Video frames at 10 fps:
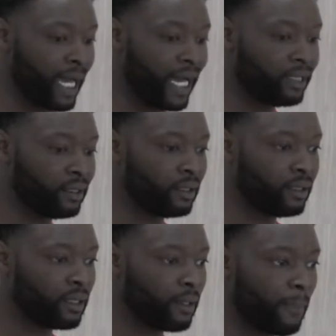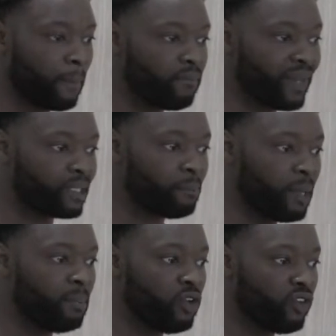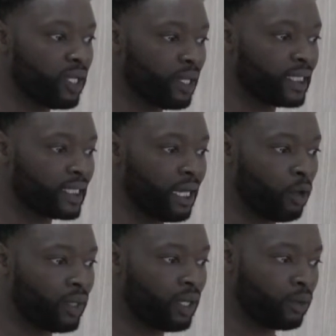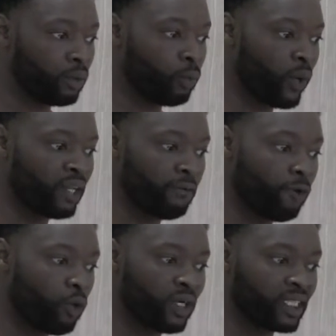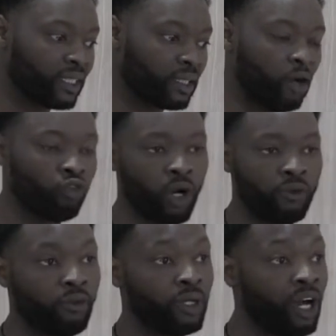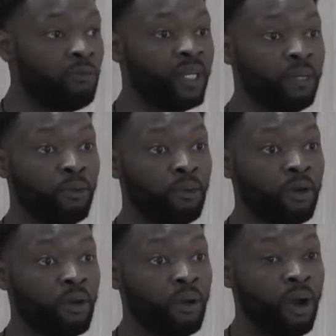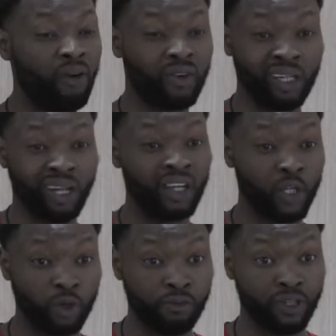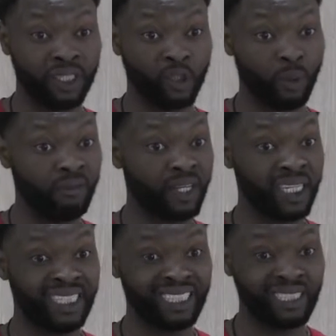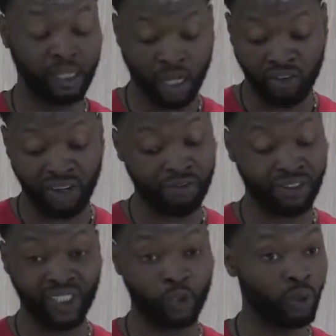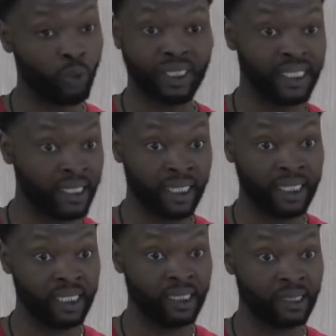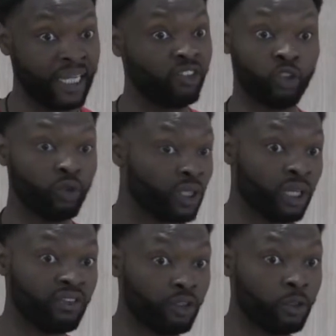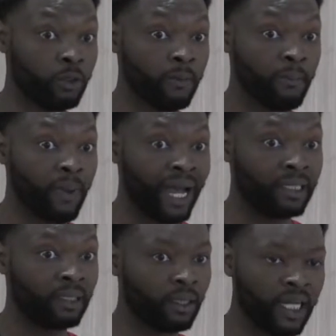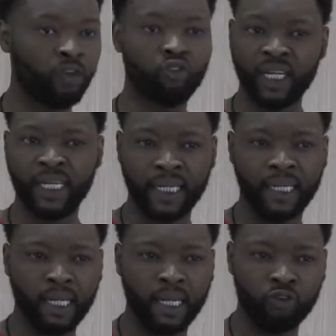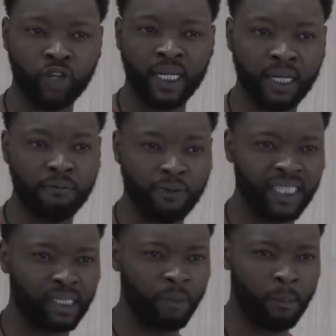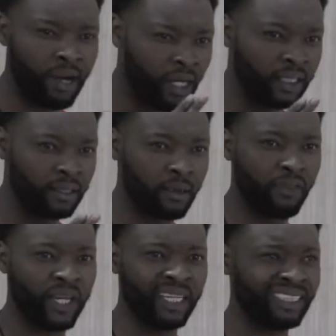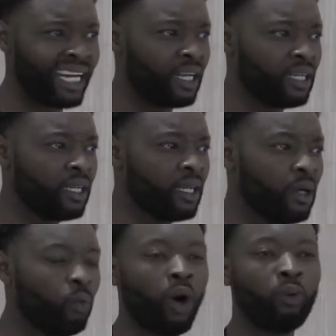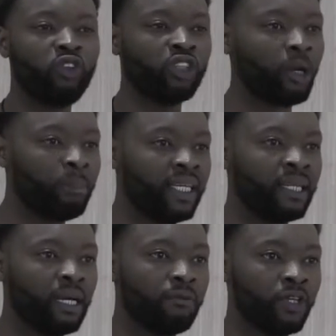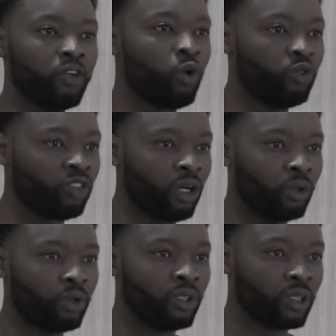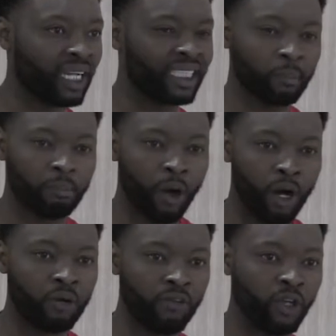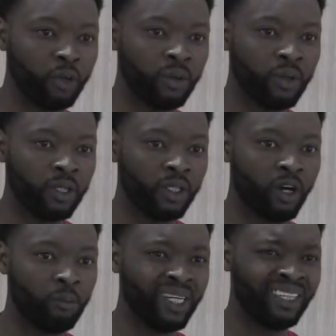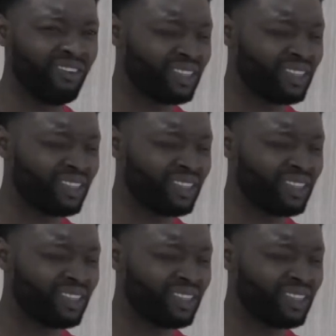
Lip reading: And that's made me realise now that where the focus has gone wrong for a lot of people. I've got a lot of young friends who have kids. I've got friends who don't see their kids, they choose not to. And it really affects my mind to think that, why would you not be there for your own child? That's part of you, you know what I mean?